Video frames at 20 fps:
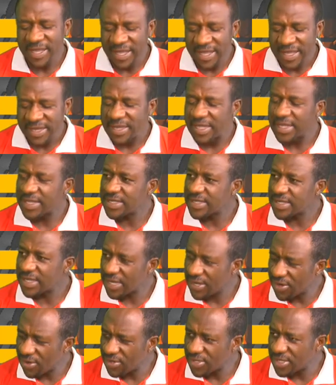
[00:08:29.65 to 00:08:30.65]
The
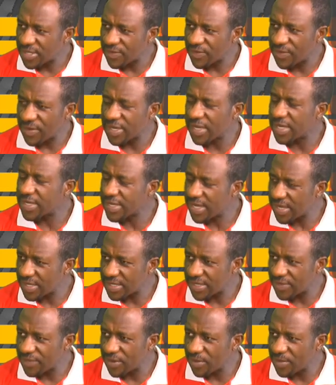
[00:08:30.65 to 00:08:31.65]
third
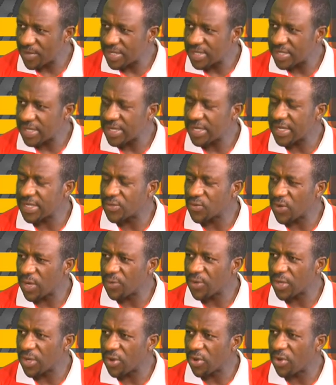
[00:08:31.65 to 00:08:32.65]
deformity is what we
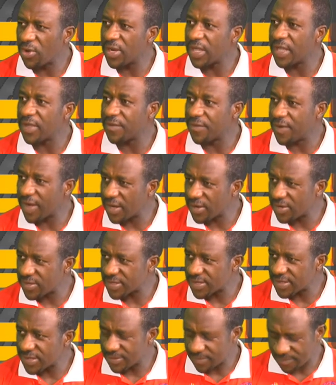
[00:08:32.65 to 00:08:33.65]
call a varus.